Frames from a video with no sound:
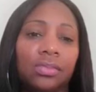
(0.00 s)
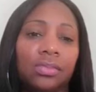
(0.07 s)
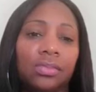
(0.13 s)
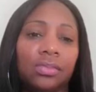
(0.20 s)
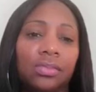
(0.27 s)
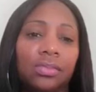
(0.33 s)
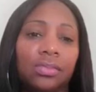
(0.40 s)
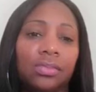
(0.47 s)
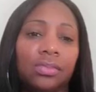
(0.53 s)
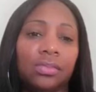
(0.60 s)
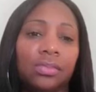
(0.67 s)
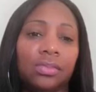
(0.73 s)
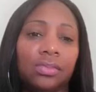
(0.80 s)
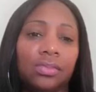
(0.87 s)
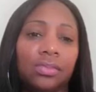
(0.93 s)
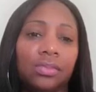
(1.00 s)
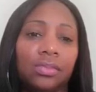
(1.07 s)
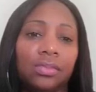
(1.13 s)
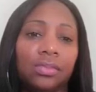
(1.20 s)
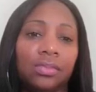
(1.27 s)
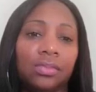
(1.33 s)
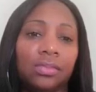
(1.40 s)

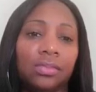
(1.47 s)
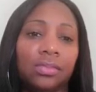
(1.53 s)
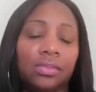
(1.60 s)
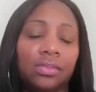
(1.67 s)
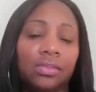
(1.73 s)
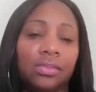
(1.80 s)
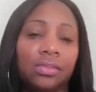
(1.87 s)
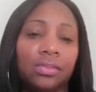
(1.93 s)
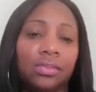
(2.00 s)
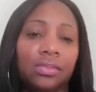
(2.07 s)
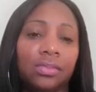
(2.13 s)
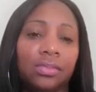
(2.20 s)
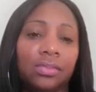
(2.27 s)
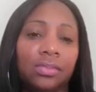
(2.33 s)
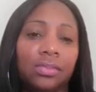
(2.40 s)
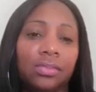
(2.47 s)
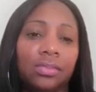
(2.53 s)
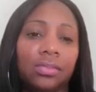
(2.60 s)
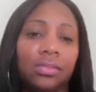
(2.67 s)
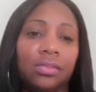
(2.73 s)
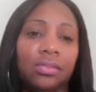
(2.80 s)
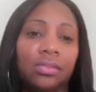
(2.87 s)

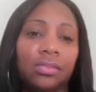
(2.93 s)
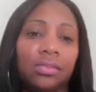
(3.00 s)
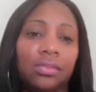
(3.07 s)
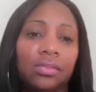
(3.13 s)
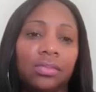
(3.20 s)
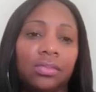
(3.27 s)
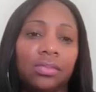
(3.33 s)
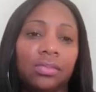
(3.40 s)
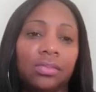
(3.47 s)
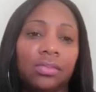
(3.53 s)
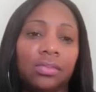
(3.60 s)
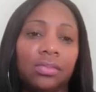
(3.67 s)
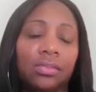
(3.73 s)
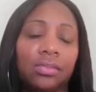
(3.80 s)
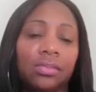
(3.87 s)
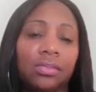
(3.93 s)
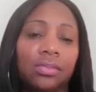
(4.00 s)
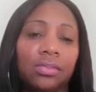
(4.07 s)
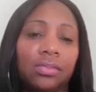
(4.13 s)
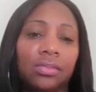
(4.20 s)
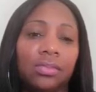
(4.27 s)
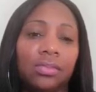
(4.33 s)

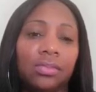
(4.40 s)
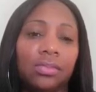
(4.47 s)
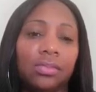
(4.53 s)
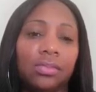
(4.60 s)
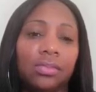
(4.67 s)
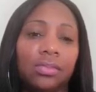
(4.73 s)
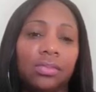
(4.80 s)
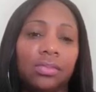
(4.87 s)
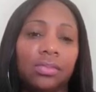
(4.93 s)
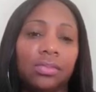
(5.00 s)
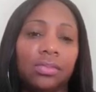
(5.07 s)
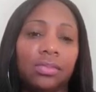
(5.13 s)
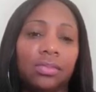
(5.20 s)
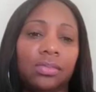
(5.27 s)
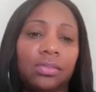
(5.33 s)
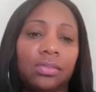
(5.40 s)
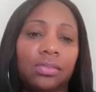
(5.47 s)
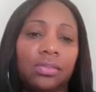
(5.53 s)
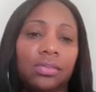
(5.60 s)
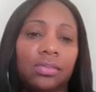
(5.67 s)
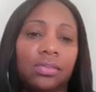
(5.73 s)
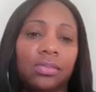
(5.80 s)

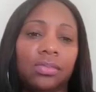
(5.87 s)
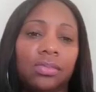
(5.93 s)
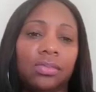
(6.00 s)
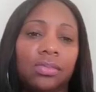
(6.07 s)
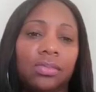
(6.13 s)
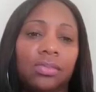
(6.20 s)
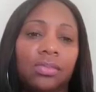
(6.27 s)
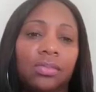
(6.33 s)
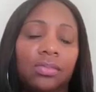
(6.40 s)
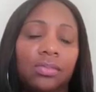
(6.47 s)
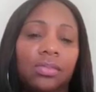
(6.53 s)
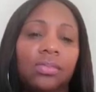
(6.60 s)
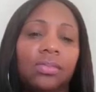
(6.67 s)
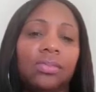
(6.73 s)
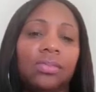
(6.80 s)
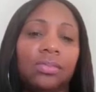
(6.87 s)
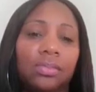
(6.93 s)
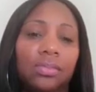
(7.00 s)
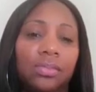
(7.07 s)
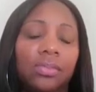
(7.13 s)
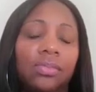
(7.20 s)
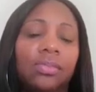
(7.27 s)

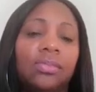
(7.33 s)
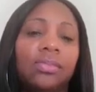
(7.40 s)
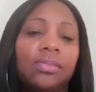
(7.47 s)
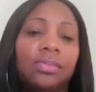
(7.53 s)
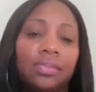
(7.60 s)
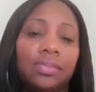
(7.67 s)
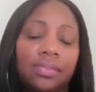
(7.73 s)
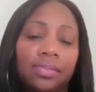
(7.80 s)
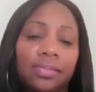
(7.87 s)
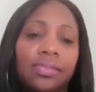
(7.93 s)
[no speech]